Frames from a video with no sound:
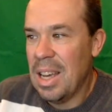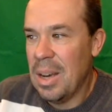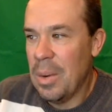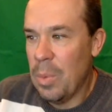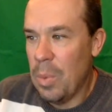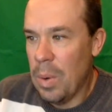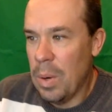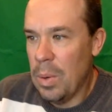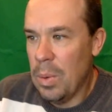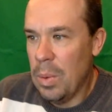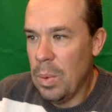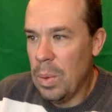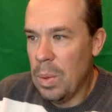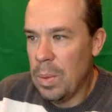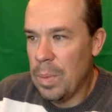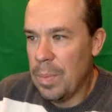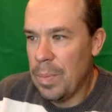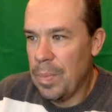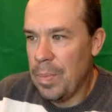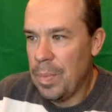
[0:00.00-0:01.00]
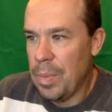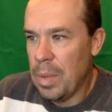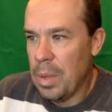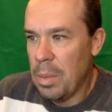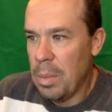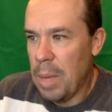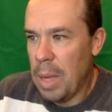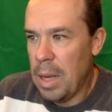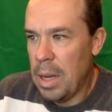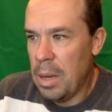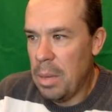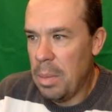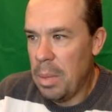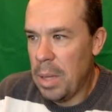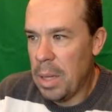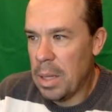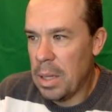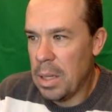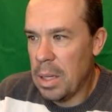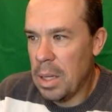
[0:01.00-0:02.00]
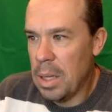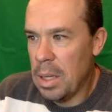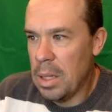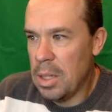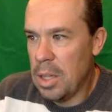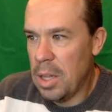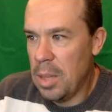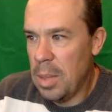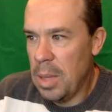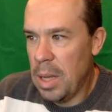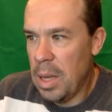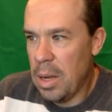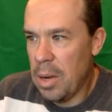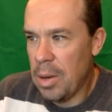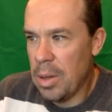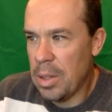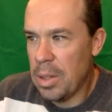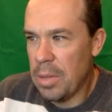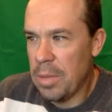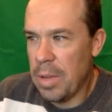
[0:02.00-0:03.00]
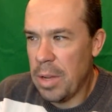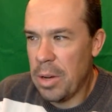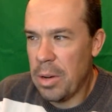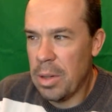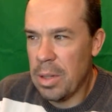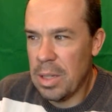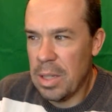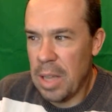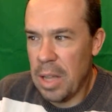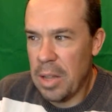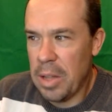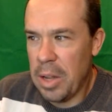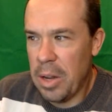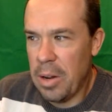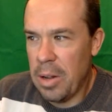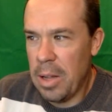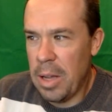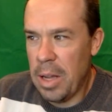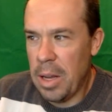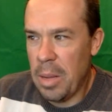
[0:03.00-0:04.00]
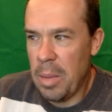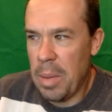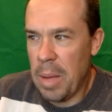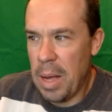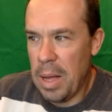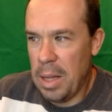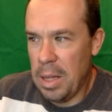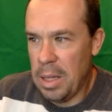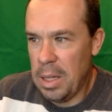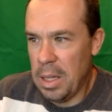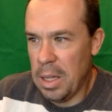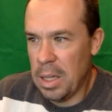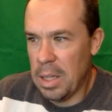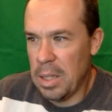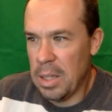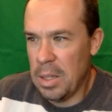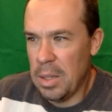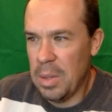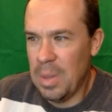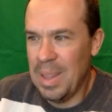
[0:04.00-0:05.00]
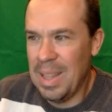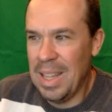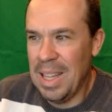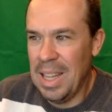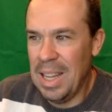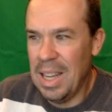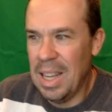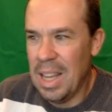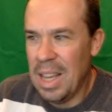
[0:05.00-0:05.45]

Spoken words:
Whoa. Biden picked Jamie Harris, a veteran in South Carolina politics, to lead